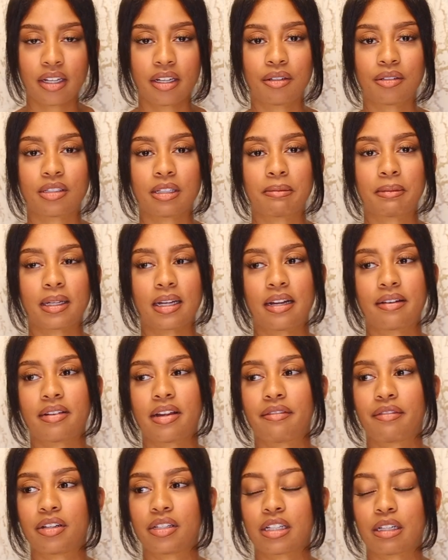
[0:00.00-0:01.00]
It was something I'd
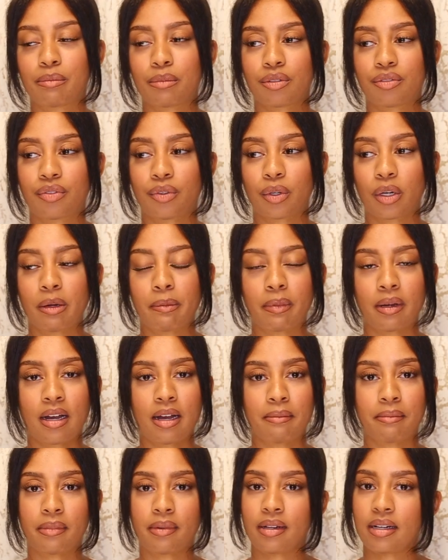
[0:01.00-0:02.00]
never done before, but
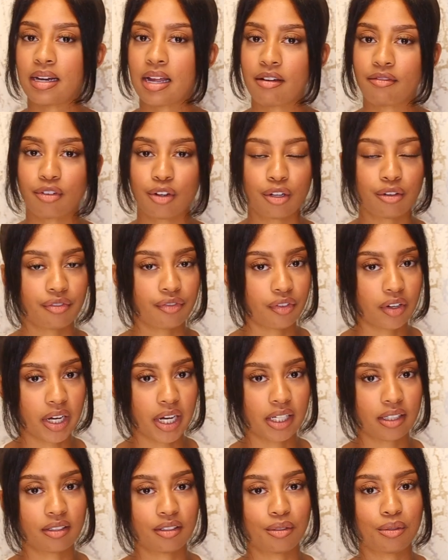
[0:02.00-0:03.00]
I'm never
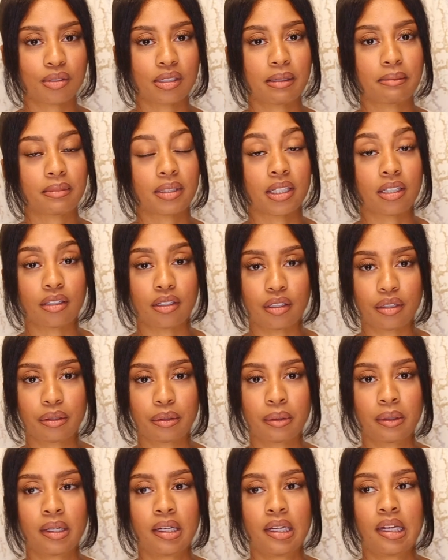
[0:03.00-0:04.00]
afraid to do something new.
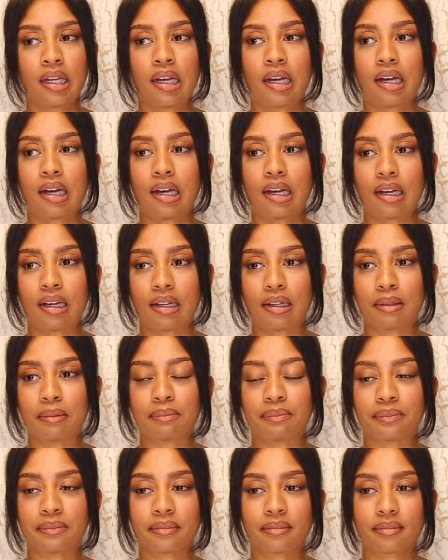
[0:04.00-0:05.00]

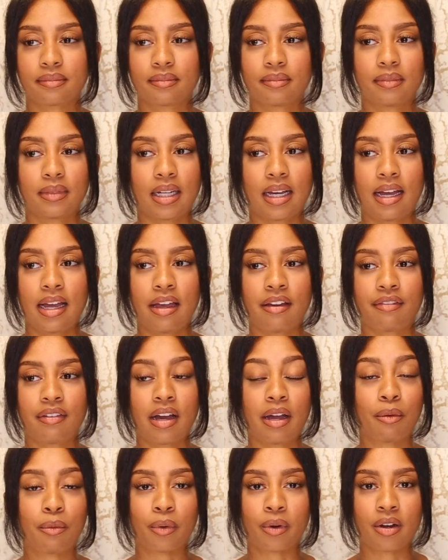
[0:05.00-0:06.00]
Um, if
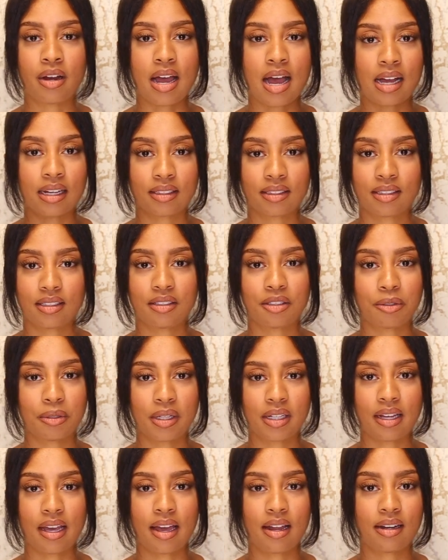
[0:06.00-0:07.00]
I were asked to do it
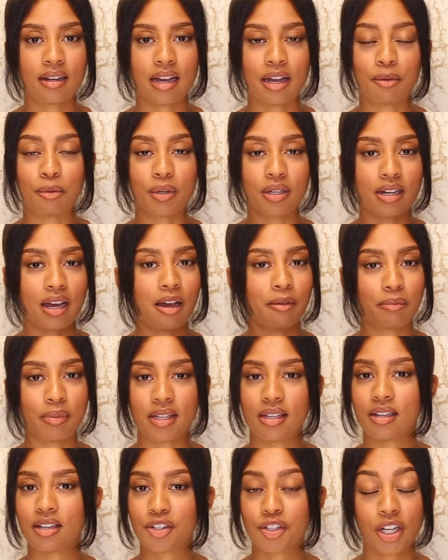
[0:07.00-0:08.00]
again, I would not
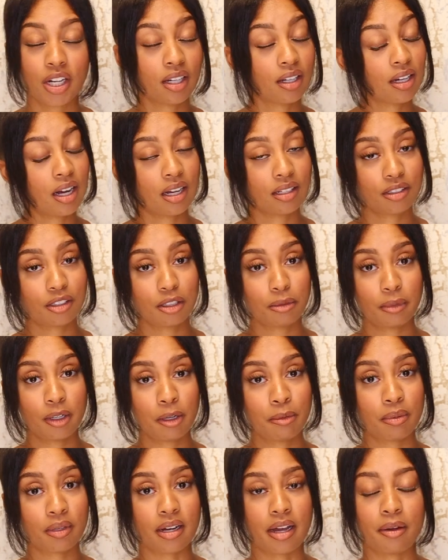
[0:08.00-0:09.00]
be a truck
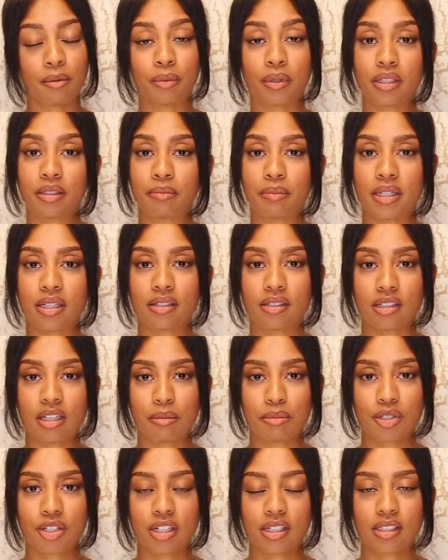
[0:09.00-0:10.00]
costumer, but I would be a
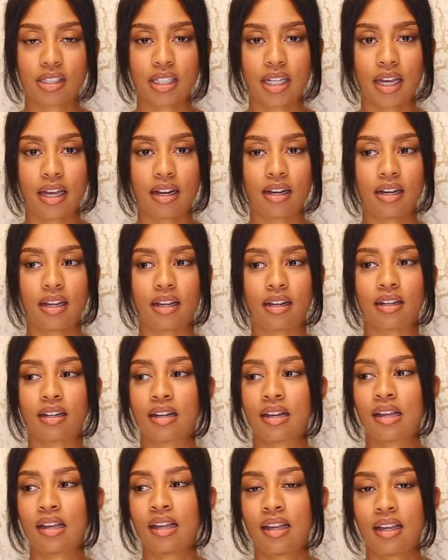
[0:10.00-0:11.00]
seamstress again. And
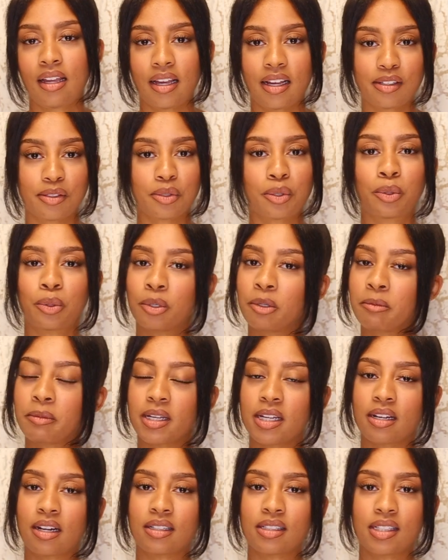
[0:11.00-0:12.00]
it's cool
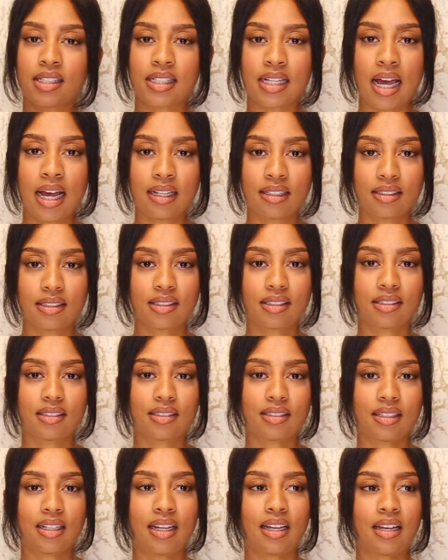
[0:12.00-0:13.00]
being on
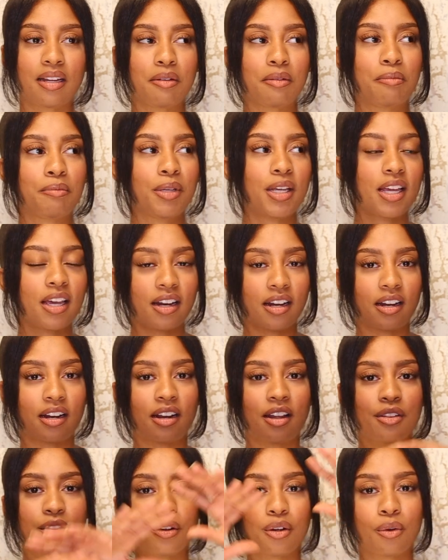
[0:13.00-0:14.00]
sets and being in
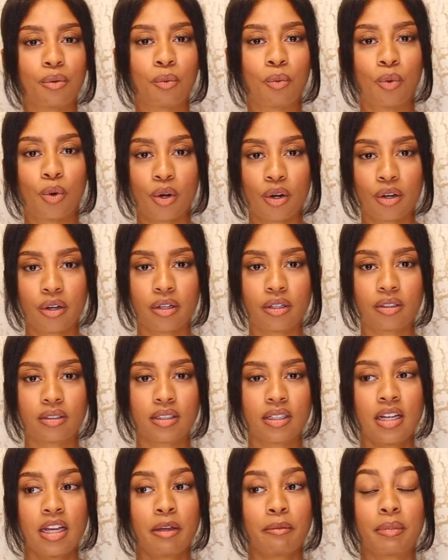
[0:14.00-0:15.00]
another world
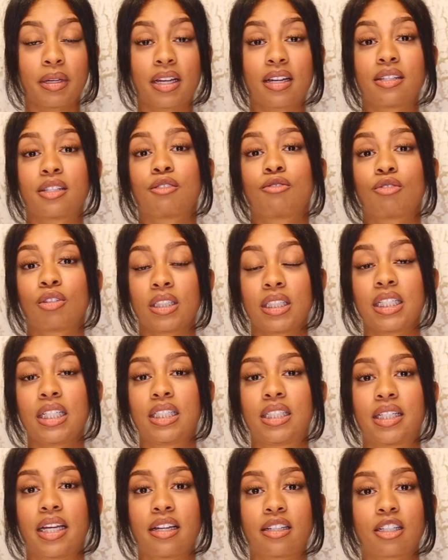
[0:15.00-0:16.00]
because it really
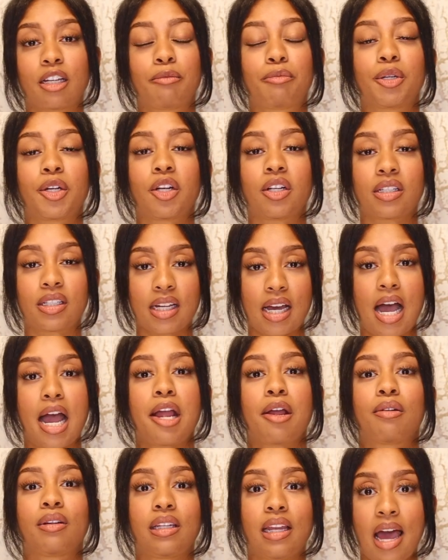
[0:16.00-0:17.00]
takes up your
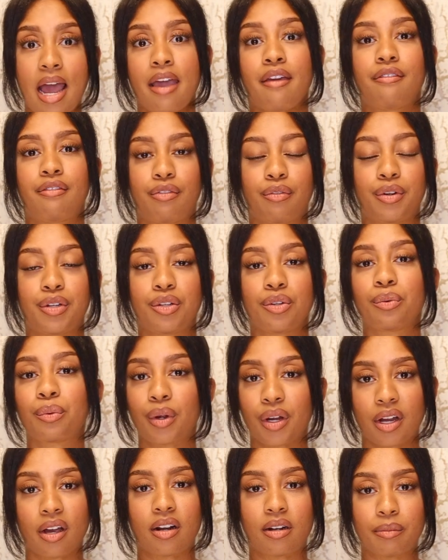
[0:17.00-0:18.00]
entire life when you
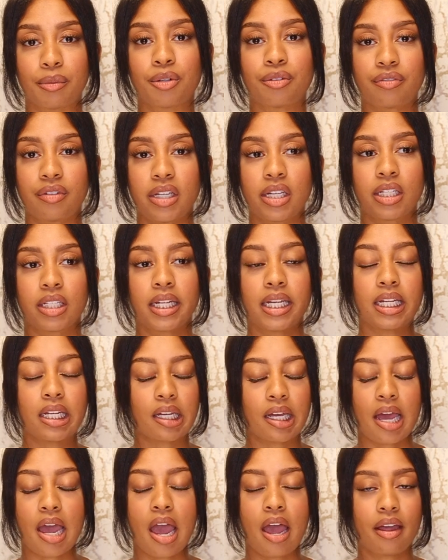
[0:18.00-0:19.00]
work on a movie. Like
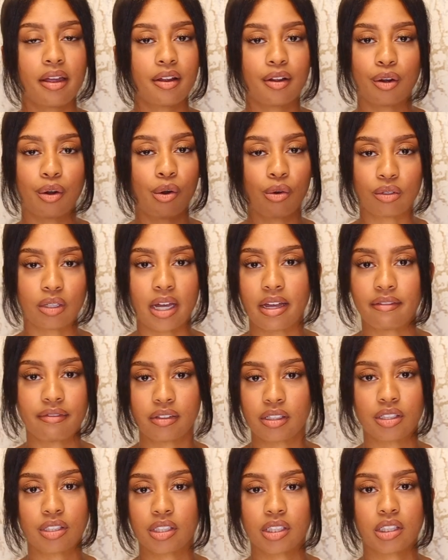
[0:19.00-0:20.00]
your whole life
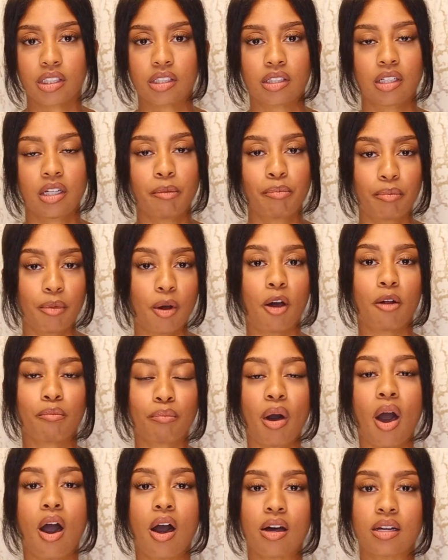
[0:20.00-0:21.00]
is just on
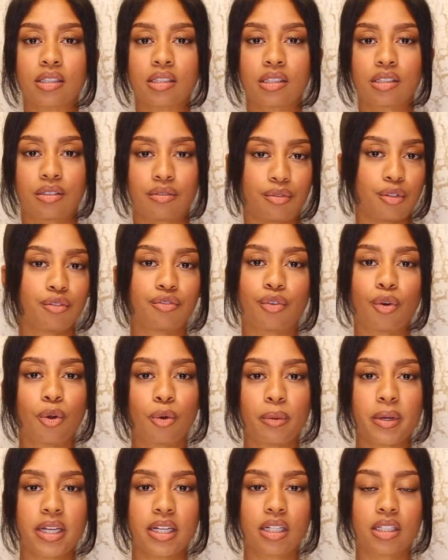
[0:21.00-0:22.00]
pause for four
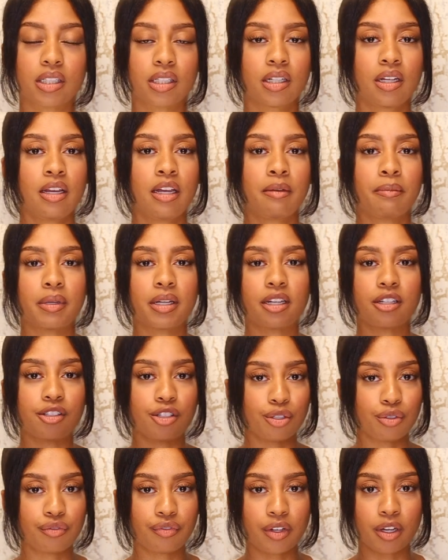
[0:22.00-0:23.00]
weeks because
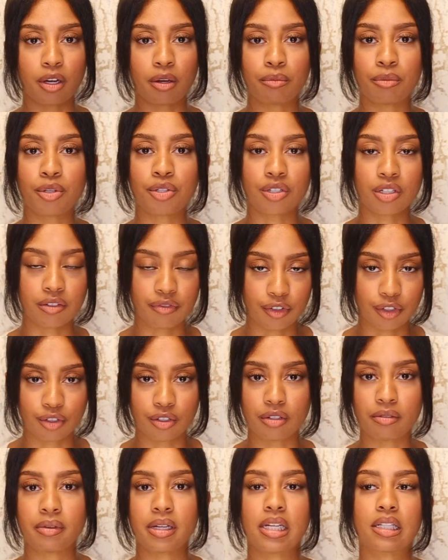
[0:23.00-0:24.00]
you film usually for
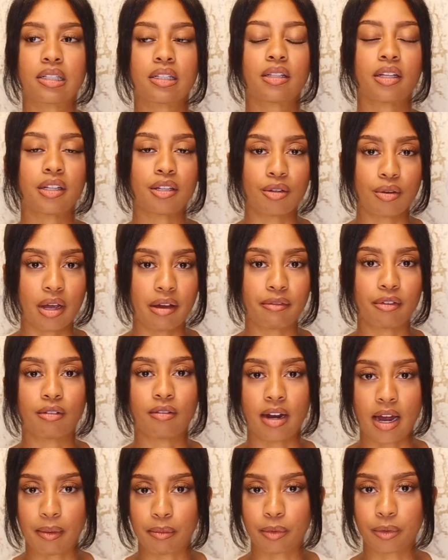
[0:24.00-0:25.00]
three weeks and then you have a
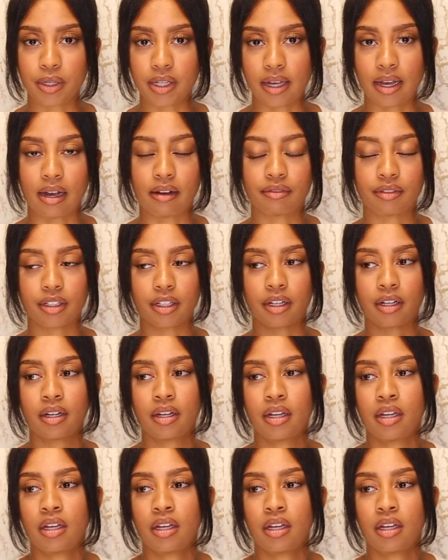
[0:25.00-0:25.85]
wrap week after.